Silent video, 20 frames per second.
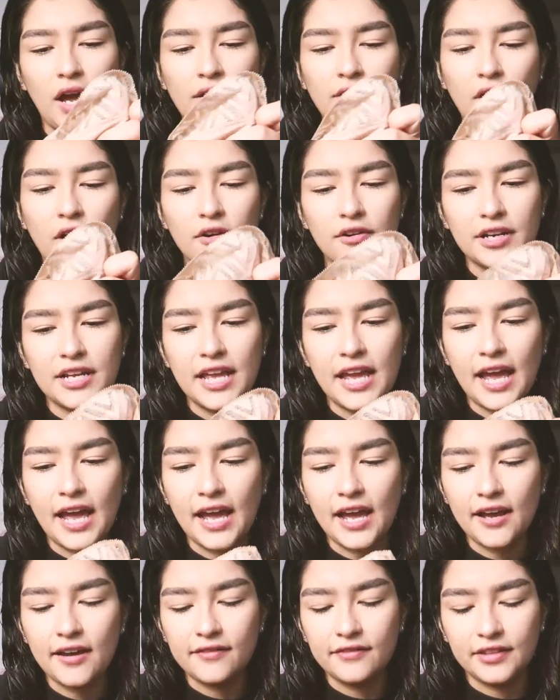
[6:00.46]
I already
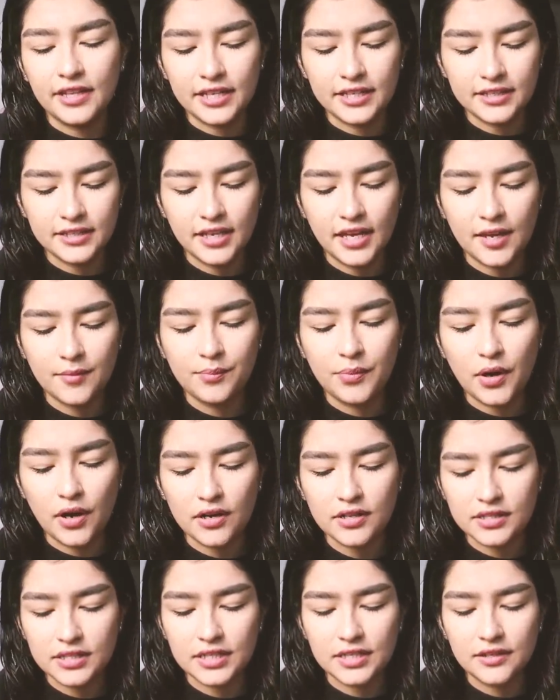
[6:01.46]
have like a
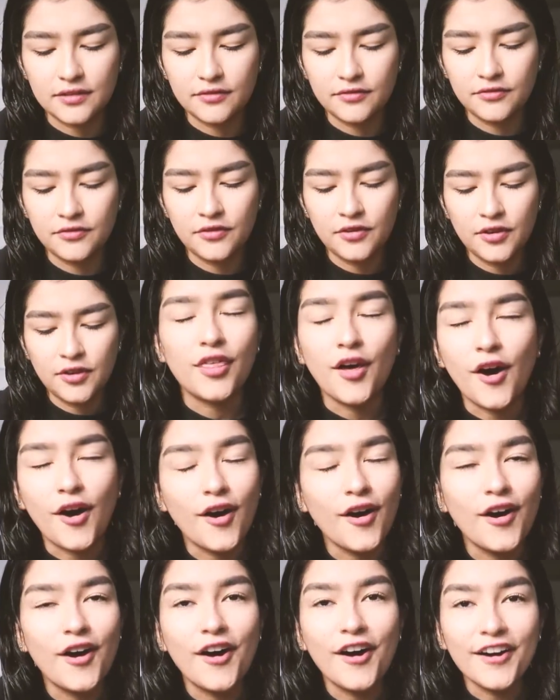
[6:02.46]
positive
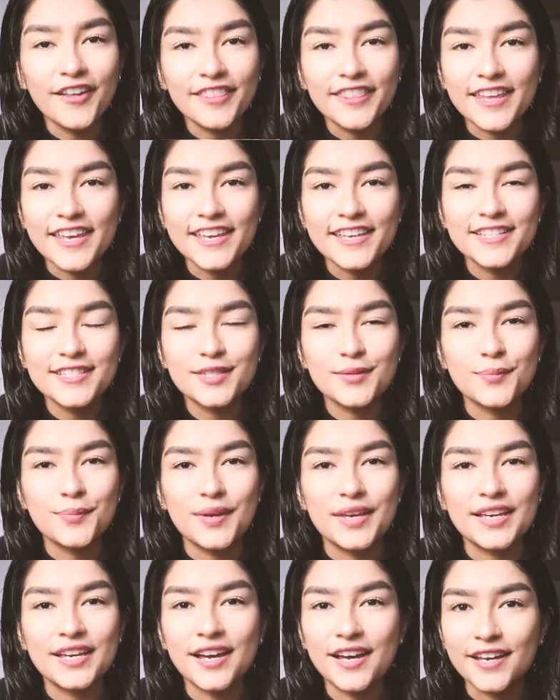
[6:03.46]
thought on these
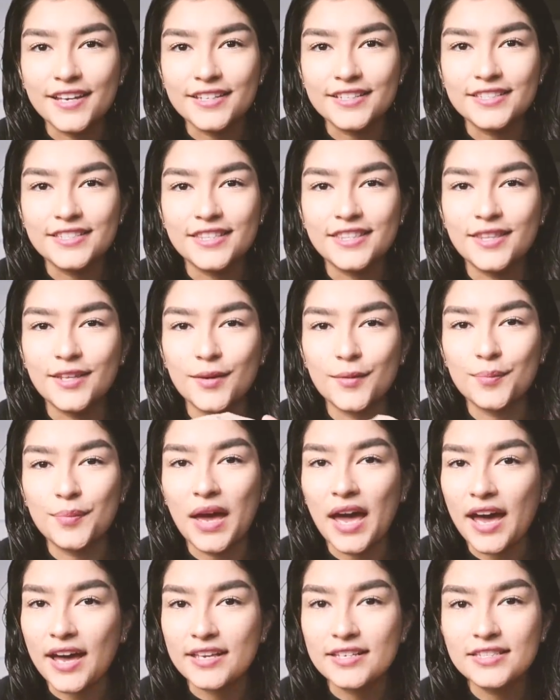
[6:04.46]
because the
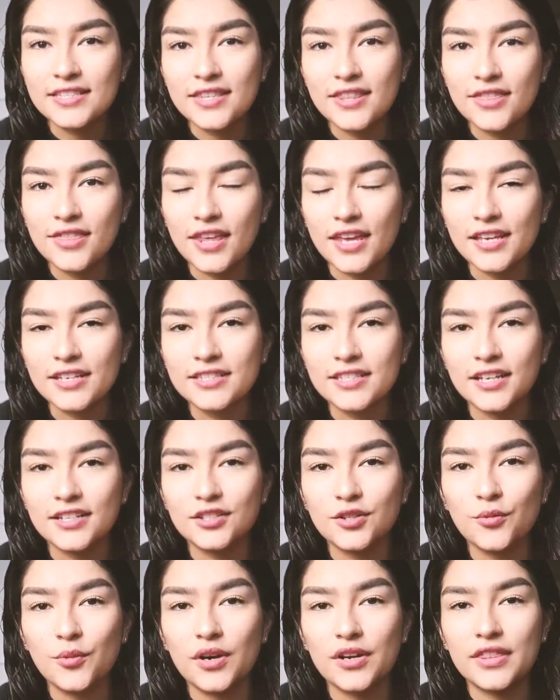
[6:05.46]
past thinx
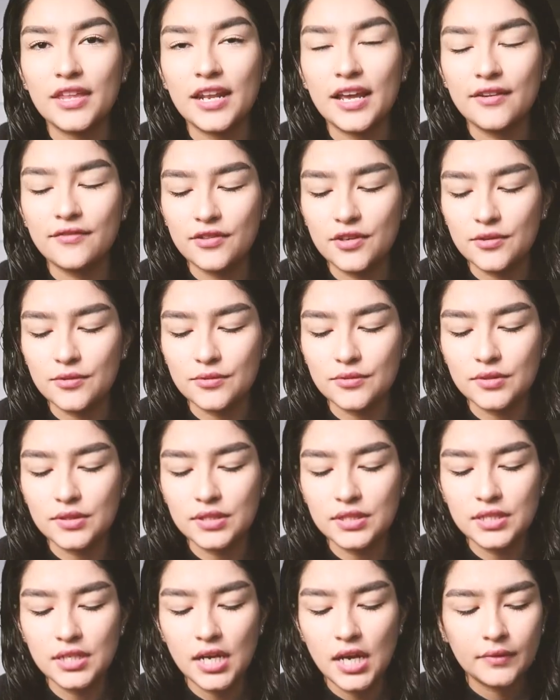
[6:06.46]
underwear that I've
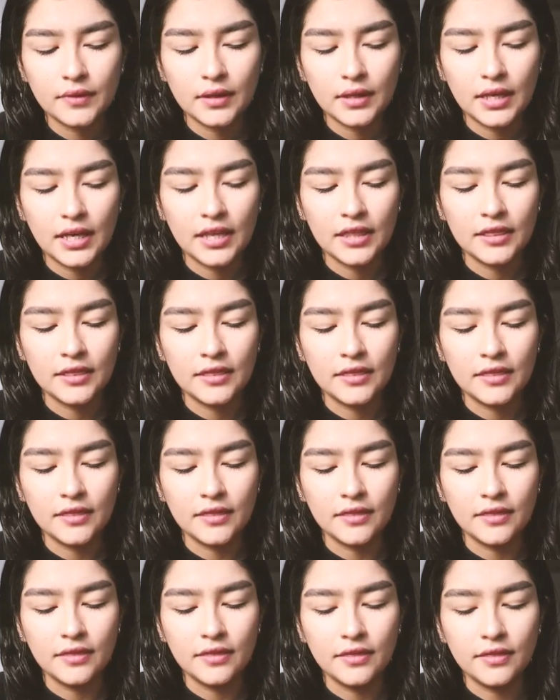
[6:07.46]
used
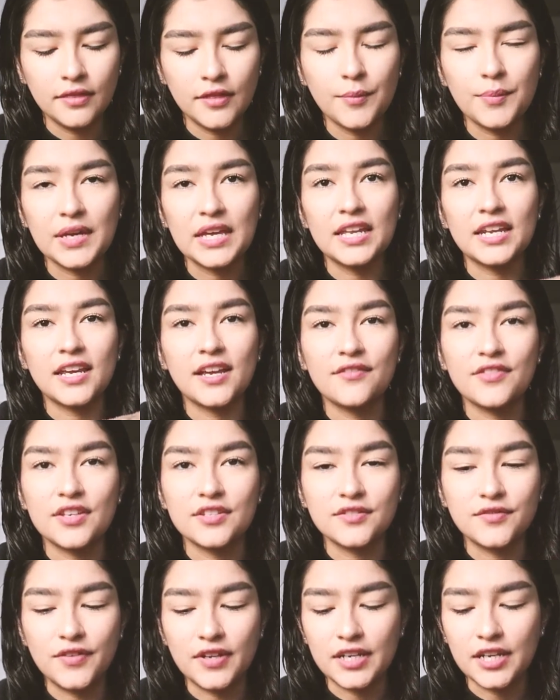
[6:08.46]
in the beginning of
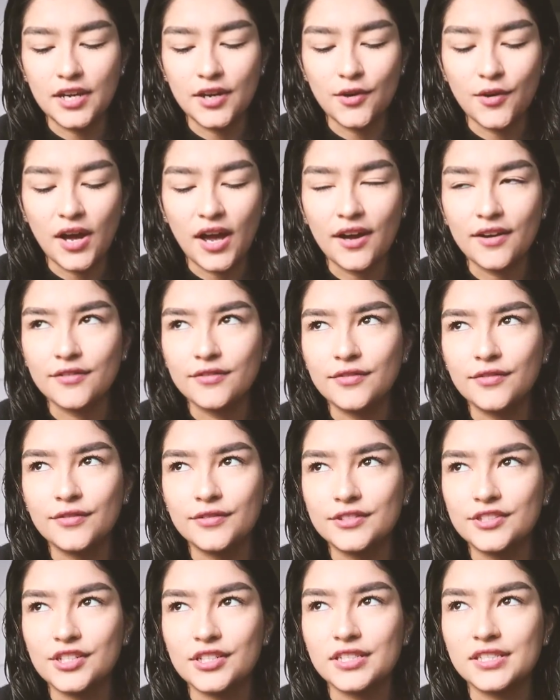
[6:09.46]
this video have
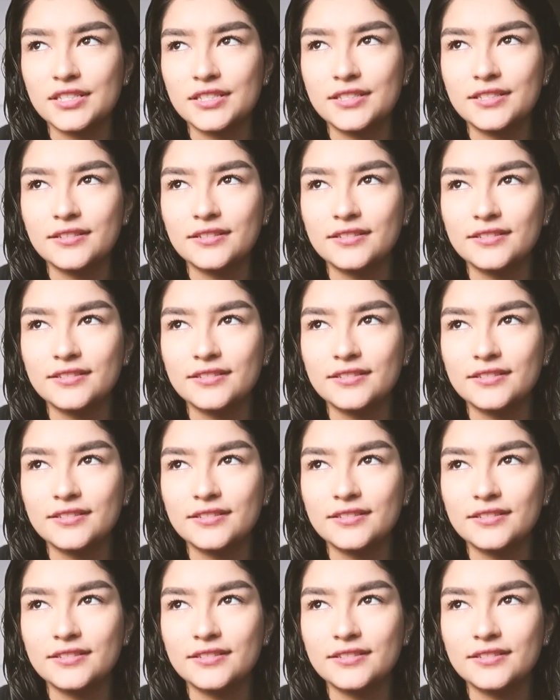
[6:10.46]
just